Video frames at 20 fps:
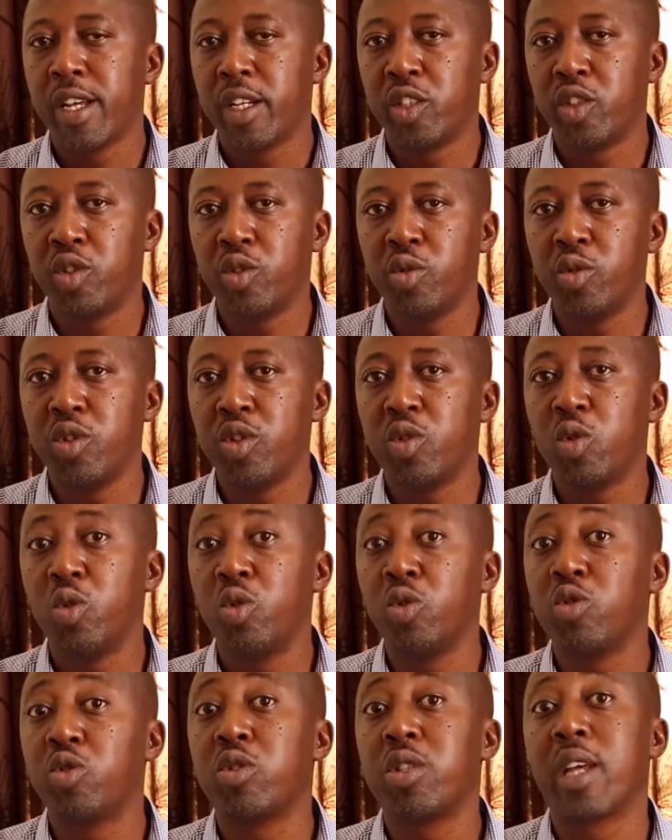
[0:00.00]
Choose who
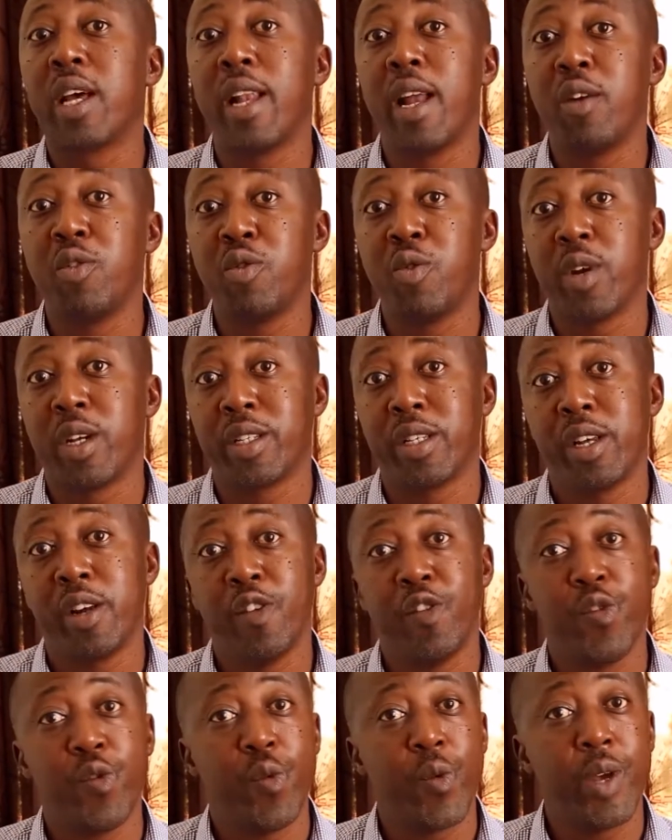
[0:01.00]
to surround
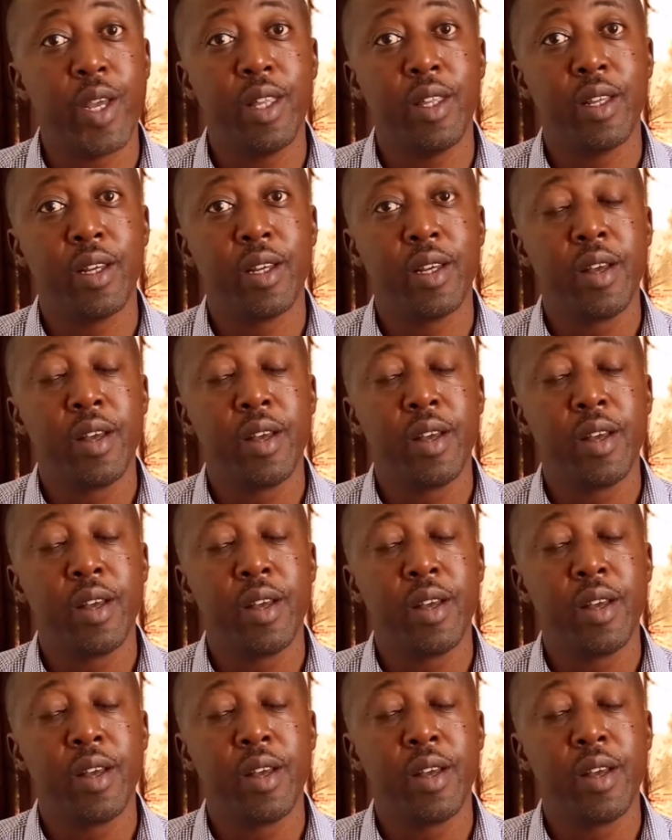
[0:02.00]
yourself with